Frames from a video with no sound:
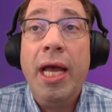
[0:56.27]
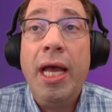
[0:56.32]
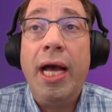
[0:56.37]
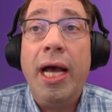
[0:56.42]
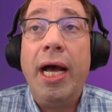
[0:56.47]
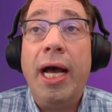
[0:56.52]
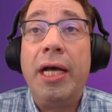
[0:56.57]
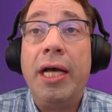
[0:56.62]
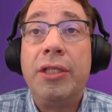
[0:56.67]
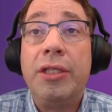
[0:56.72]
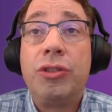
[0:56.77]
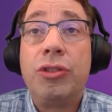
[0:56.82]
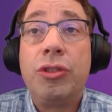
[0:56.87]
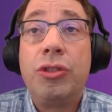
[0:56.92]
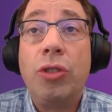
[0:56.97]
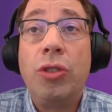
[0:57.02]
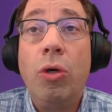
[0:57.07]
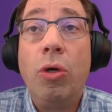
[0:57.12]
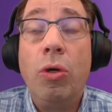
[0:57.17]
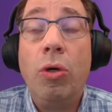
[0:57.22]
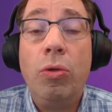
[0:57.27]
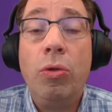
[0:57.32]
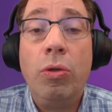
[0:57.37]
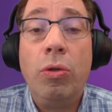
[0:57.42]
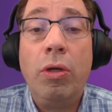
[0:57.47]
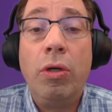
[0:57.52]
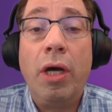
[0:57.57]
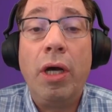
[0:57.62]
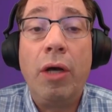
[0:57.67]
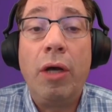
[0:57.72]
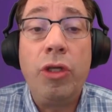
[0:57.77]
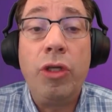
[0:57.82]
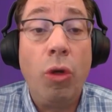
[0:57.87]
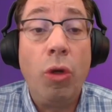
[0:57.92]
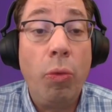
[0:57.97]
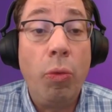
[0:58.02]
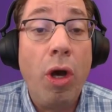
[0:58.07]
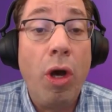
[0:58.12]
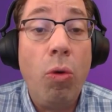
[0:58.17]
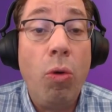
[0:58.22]

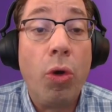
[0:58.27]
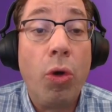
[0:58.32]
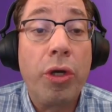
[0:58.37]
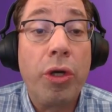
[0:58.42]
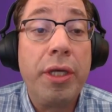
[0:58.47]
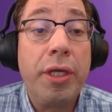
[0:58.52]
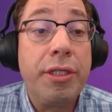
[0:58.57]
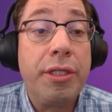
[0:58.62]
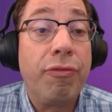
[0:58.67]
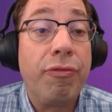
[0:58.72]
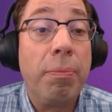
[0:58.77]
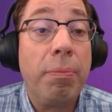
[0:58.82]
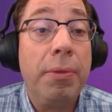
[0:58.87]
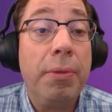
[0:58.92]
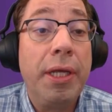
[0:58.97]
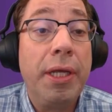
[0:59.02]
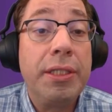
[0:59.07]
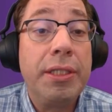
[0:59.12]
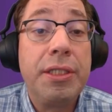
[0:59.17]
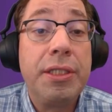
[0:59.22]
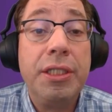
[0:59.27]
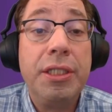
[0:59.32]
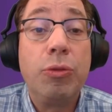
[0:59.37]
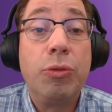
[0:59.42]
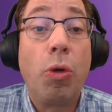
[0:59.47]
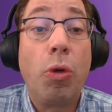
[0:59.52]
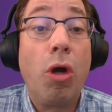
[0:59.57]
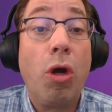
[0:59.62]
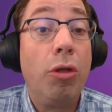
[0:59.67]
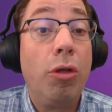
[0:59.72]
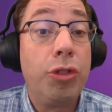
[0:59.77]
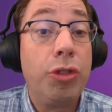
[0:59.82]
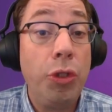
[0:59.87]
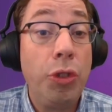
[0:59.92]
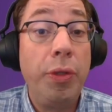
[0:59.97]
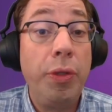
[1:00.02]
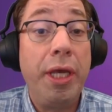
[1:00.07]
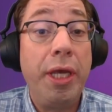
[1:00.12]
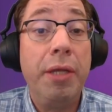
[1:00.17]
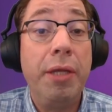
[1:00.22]
We all work at different places. We're all
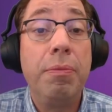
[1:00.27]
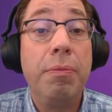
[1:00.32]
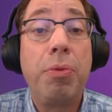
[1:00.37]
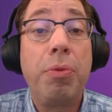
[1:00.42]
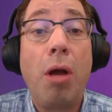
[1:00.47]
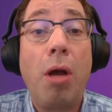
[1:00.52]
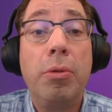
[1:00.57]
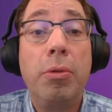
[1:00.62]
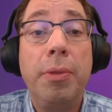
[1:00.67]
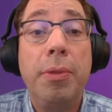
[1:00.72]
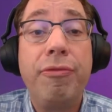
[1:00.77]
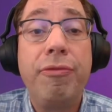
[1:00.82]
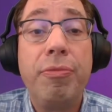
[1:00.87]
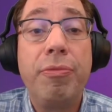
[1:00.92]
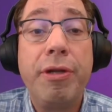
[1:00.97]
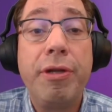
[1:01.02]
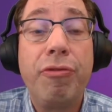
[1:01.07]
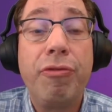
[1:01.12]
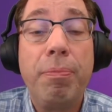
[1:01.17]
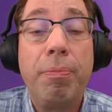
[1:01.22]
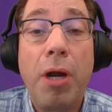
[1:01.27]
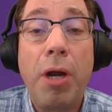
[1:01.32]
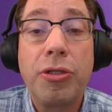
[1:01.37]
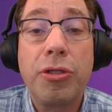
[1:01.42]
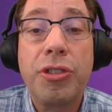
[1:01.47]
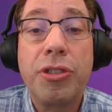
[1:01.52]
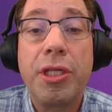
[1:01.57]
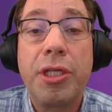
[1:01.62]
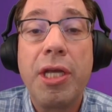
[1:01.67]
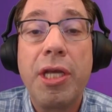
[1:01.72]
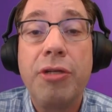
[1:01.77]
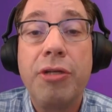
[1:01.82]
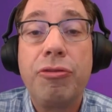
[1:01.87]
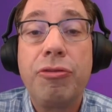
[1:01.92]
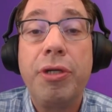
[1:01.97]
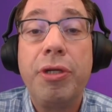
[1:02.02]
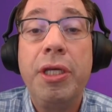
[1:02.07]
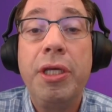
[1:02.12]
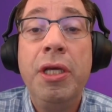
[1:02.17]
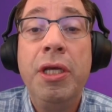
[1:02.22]
tuning in probably from different parts of the
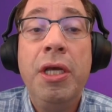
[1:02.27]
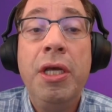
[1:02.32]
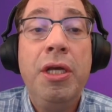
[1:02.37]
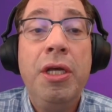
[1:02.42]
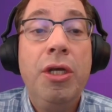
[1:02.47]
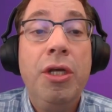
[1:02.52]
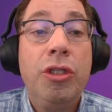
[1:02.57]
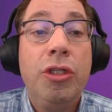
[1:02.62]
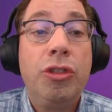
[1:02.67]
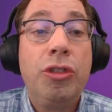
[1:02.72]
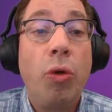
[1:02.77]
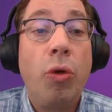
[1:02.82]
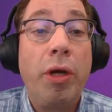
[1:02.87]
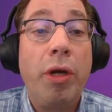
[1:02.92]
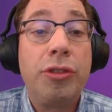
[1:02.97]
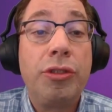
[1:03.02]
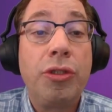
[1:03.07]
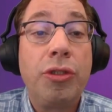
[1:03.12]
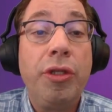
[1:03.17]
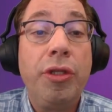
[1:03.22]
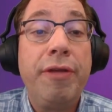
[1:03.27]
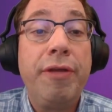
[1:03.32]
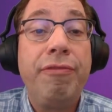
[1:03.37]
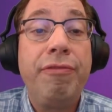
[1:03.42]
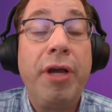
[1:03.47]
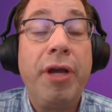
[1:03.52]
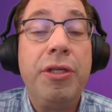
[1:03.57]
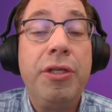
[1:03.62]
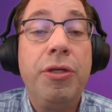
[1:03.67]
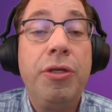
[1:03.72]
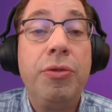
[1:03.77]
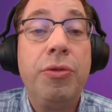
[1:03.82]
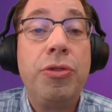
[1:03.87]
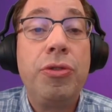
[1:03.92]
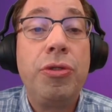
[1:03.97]
country. So I certainly invite you